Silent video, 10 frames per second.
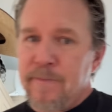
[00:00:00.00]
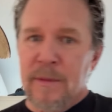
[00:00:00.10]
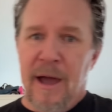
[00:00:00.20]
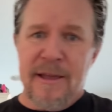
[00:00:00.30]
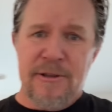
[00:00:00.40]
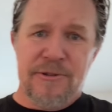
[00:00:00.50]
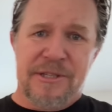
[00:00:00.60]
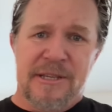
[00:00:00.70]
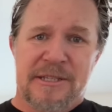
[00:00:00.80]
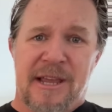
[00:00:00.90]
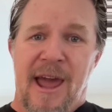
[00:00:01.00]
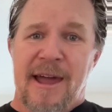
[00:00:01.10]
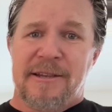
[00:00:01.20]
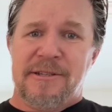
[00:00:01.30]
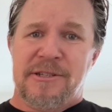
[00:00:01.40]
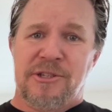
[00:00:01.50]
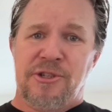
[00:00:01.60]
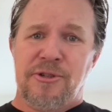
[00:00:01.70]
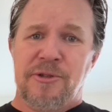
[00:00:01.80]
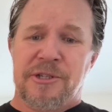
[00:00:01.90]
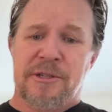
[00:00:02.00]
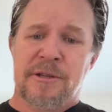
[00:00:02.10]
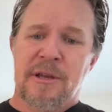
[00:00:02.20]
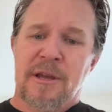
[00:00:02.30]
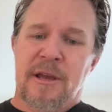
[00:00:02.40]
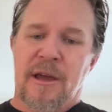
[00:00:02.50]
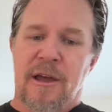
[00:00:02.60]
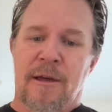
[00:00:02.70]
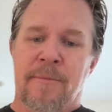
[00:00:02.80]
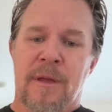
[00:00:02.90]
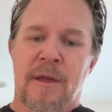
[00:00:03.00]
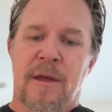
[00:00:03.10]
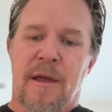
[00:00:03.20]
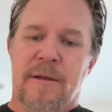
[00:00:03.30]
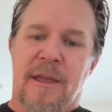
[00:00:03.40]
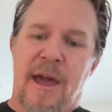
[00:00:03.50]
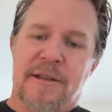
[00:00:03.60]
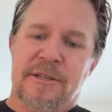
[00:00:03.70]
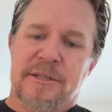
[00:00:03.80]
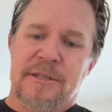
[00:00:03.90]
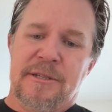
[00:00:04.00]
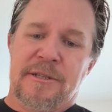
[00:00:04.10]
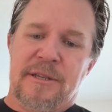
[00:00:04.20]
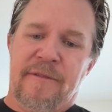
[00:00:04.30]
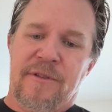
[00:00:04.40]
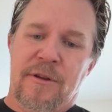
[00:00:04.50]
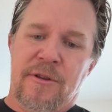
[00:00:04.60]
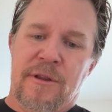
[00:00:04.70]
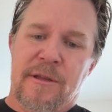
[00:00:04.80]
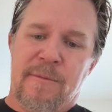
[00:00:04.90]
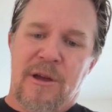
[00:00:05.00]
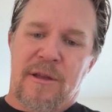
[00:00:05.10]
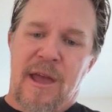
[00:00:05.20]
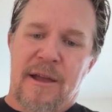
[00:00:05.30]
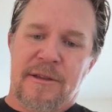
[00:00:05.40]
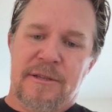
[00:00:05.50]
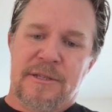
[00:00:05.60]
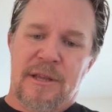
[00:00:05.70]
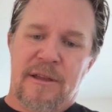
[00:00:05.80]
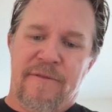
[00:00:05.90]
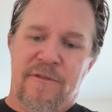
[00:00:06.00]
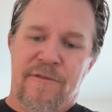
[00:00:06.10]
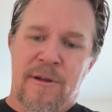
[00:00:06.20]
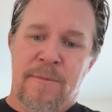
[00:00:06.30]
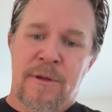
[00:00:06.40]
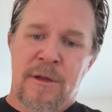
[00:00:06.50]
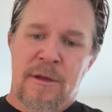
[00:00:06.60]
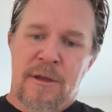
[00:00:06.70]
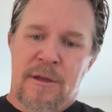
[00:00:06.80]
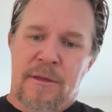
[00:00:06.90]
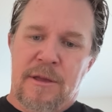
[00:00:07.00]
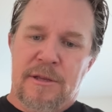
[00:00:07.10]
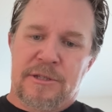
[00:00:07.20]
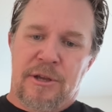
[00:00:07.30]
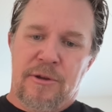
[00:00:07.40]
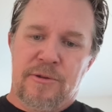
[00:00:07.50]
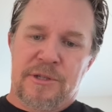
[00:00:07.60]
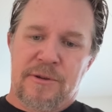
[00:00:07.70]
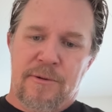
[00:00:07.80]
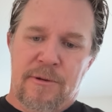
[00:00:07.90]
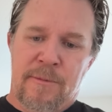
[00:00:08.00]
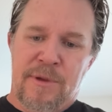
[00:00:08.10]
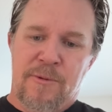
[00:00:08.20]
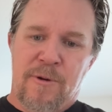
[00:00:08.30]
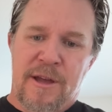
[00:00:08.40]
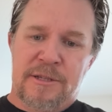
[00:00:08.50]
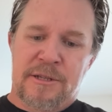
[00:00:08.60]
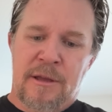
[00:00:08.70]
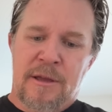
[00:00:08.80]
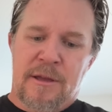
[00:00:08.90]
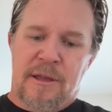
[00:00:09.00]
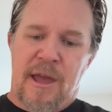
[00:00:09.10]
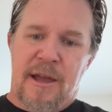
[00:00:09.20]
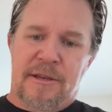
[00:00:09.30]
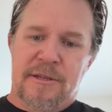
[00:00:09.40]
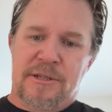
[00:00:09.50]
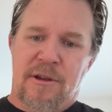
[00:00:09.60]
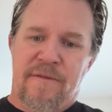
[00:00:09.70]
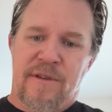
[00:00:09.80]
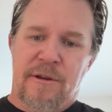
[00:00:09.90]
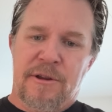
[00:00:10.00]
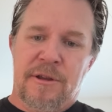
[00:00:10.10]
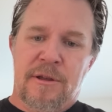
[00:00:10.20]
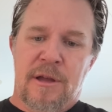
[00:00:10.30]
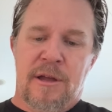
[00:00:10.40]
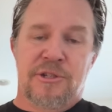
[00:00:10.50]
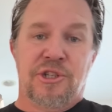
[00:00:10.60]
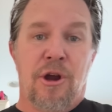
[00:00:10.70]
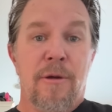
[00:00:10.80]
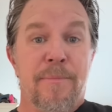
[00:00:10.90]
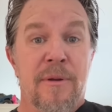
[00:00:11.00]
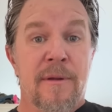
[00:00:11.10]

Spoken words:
I use this cactus juice. Cactuses, if you don't know anything about cactus, like if you're from the East Coast or the Midwest, cactus are very sharp,